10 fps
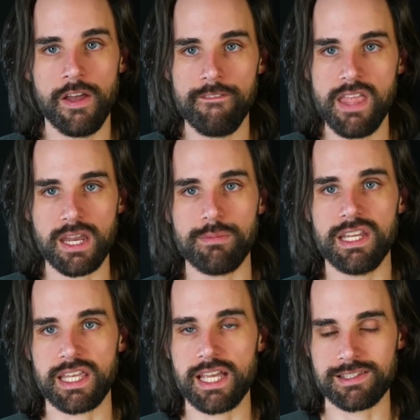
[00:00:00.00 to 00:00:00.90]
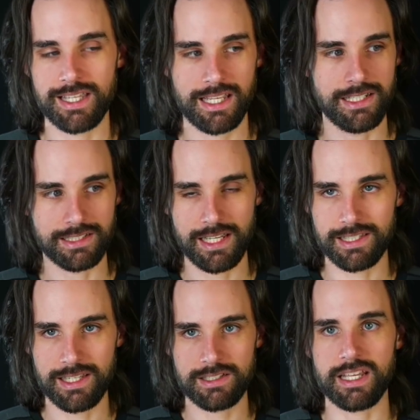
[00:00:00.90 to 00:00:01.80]
And in many cases, they can take
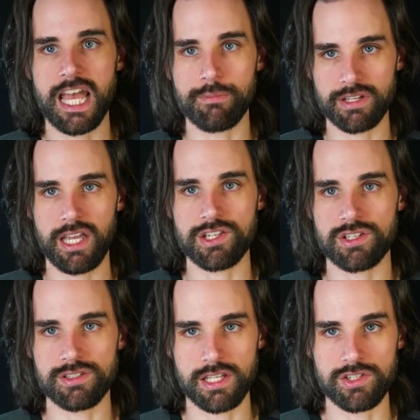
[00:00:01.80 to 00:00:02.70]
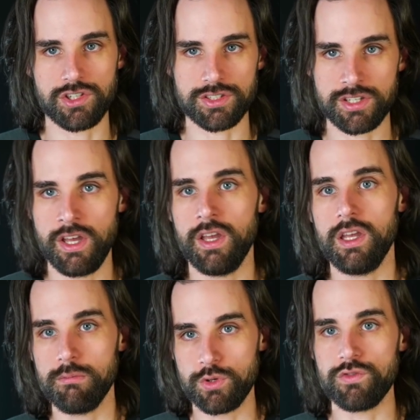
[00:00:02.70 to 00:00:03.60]
existing applications and just
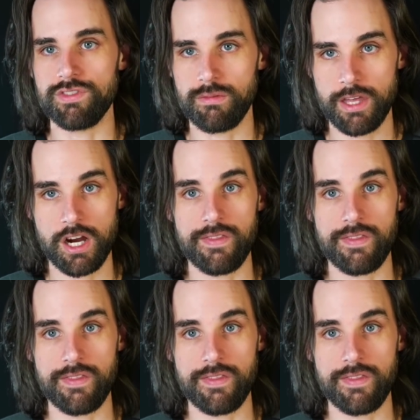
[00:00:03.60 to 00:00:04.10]
move them there.